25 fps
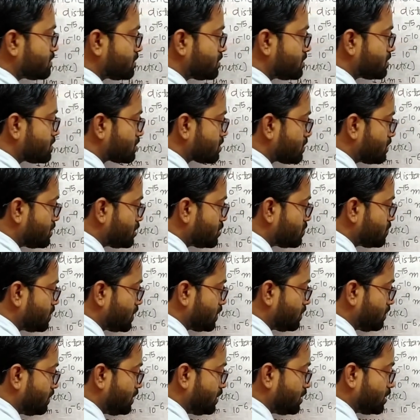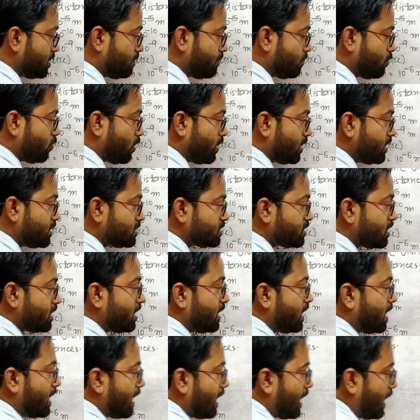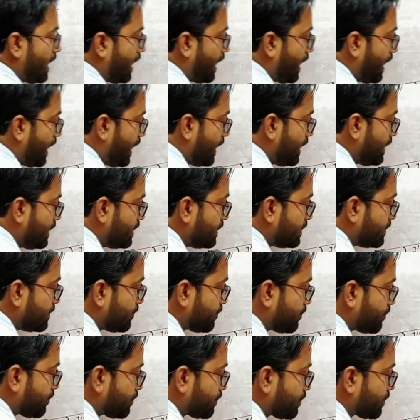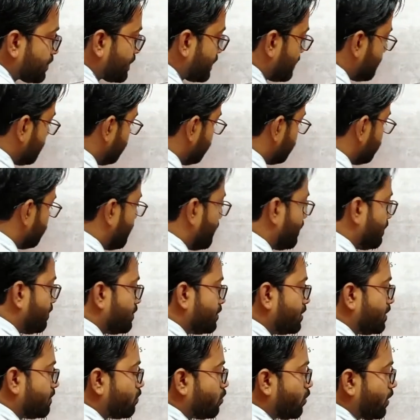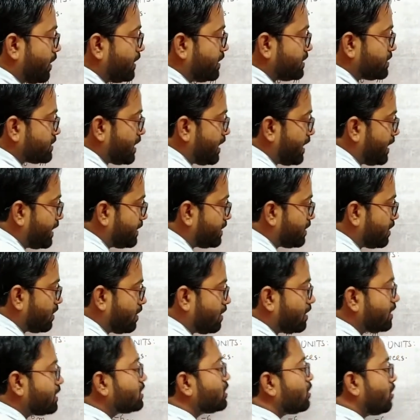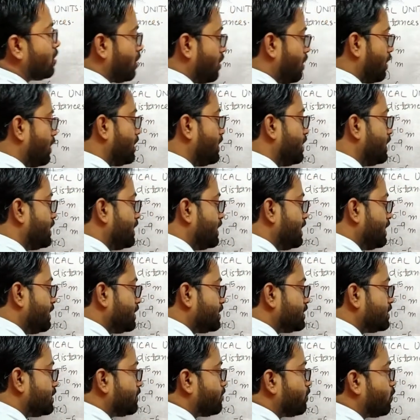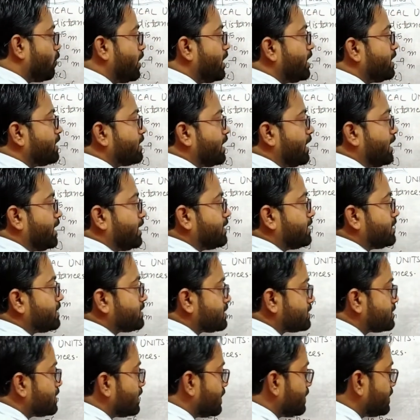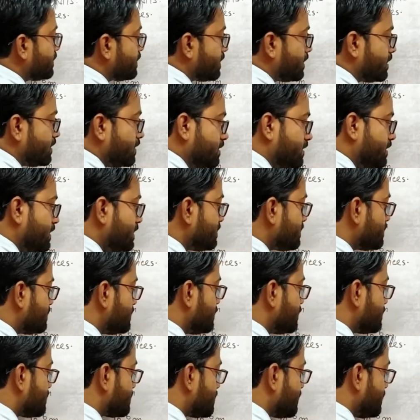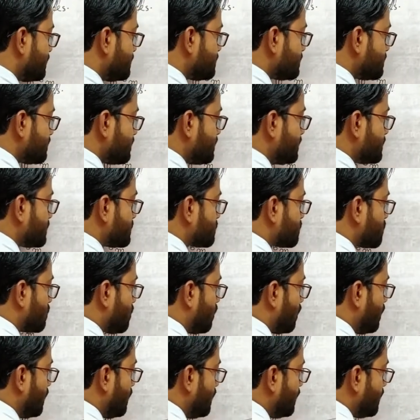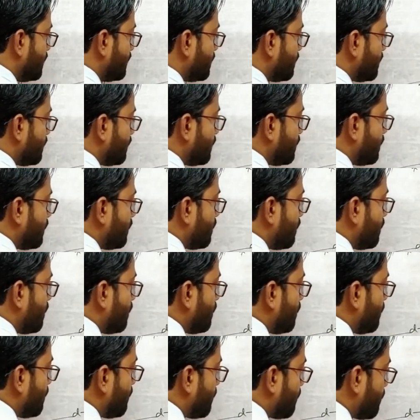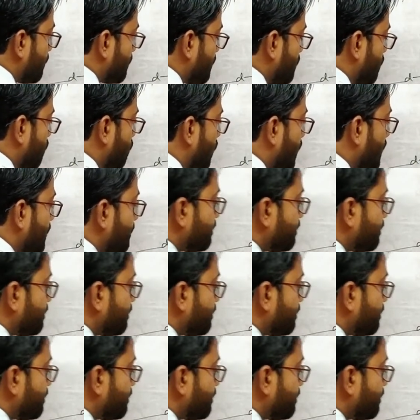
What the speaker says: distance between the point and the Earth or the point and the Sun. This distance is called 1